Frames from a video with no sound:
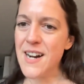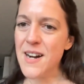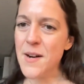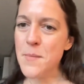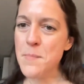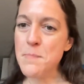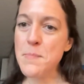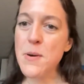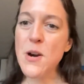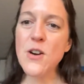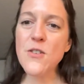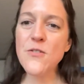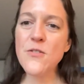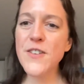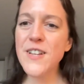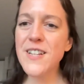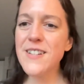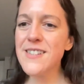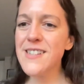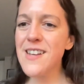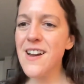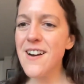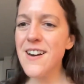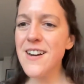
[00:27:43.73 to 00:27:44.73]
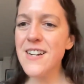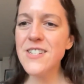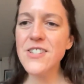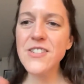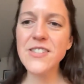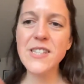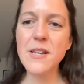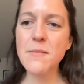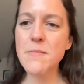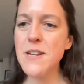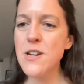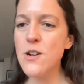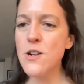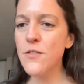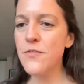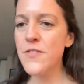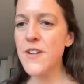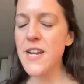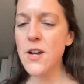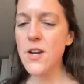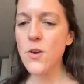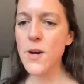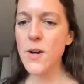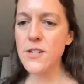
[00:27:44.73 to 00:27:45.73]
Perfect, Zara. Just let me know if
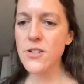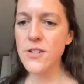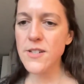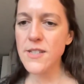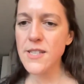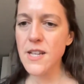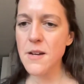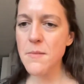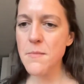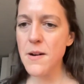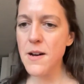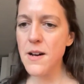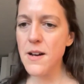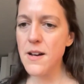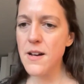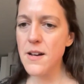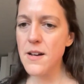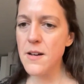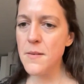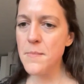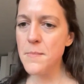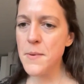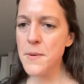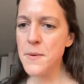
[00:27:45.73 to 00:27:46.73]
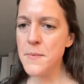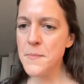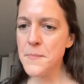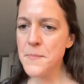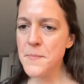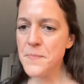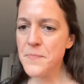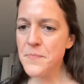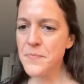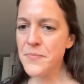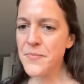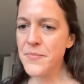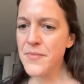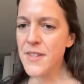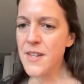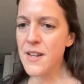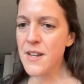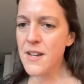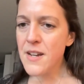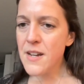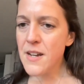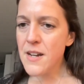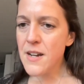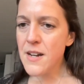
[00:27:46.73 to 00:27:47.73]
any questions come up.
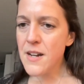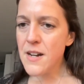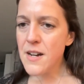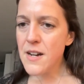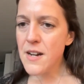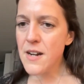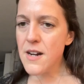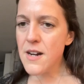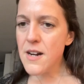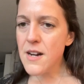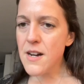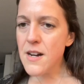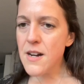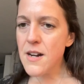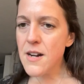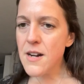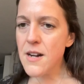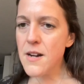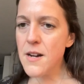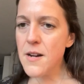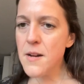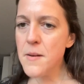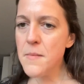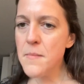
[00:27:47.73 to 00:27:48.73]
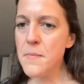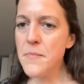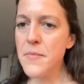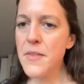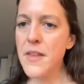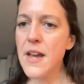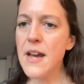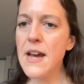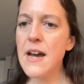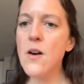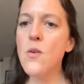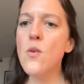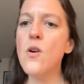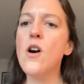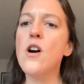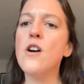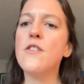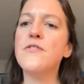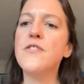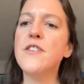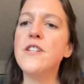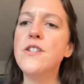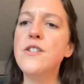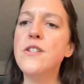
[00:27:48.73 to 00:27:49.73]
How
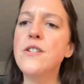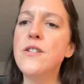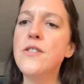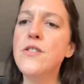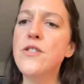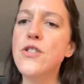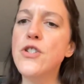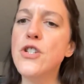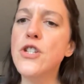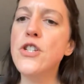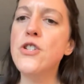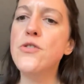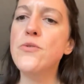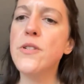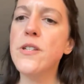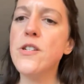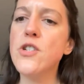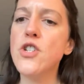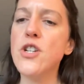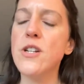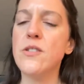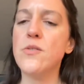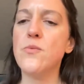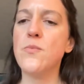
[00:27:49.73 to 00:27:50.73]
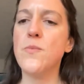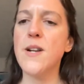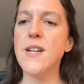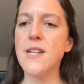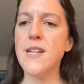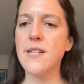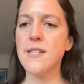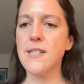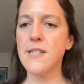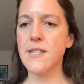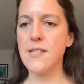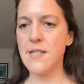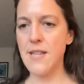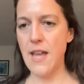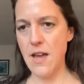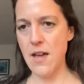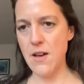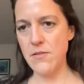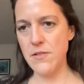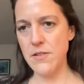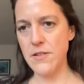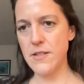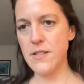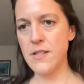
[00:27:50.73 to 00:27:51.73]
often do you suggest running
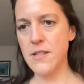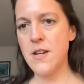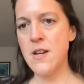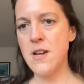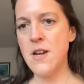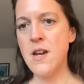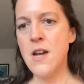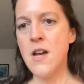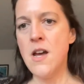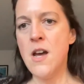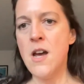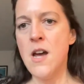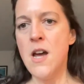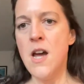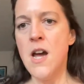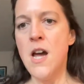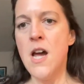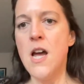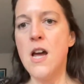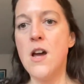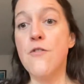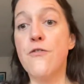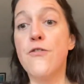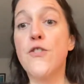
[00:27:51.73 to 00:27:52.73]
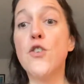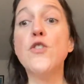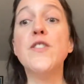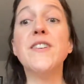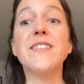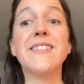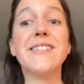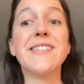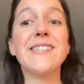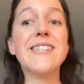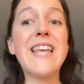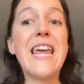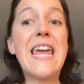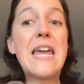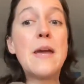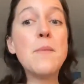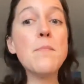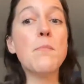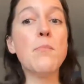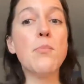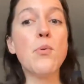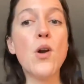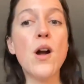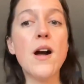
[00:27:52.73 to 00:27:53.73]
sales? For the
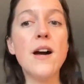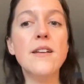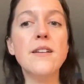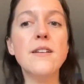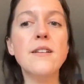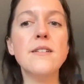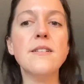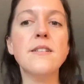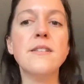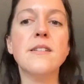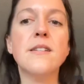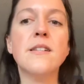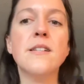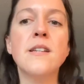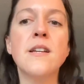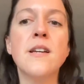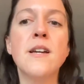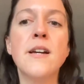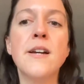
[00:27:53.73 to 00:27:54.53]
same product?